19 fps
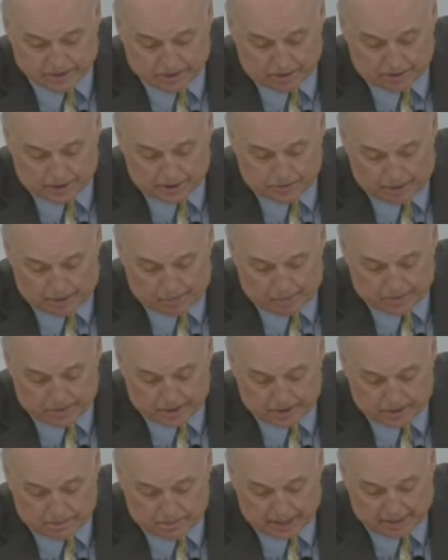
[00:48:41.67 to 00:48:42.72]
uh, this
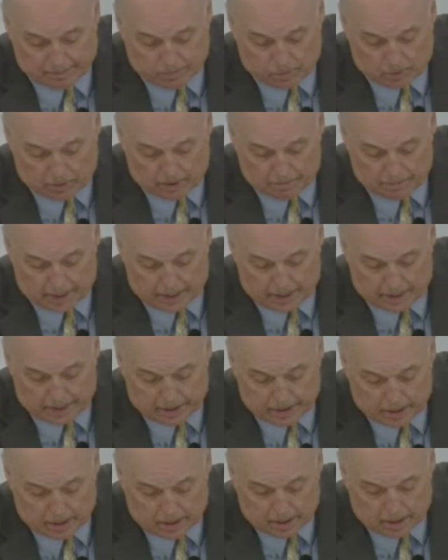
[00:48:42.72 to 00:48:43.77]
represents my broken body,
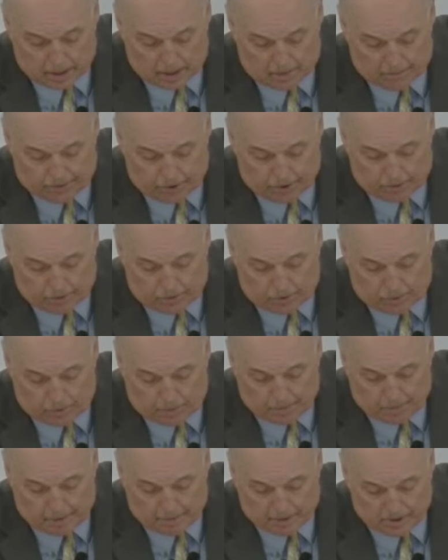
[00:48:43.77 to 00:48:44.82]
for you do
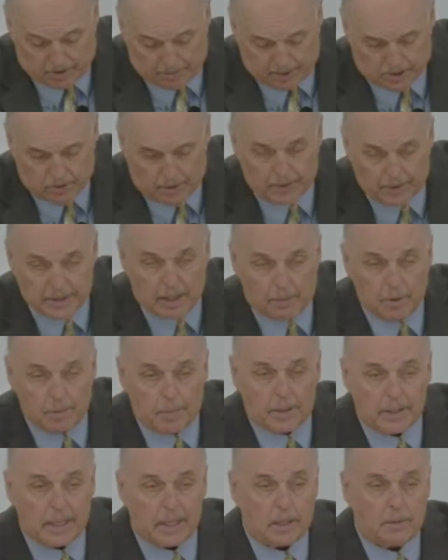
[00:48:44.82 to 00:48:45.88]
remember to me. So every time we
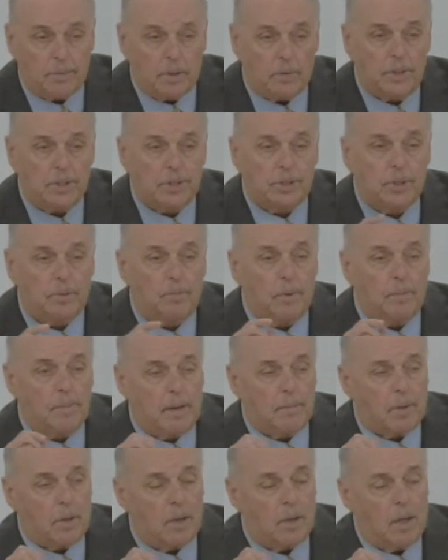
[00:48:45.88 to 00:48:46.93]
partake communion, we should
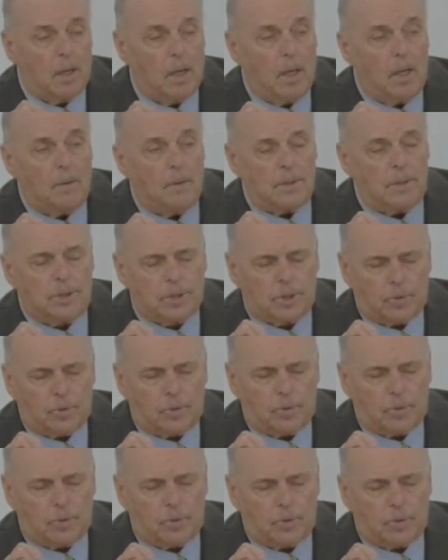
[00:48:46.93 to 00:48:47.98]
remember the strife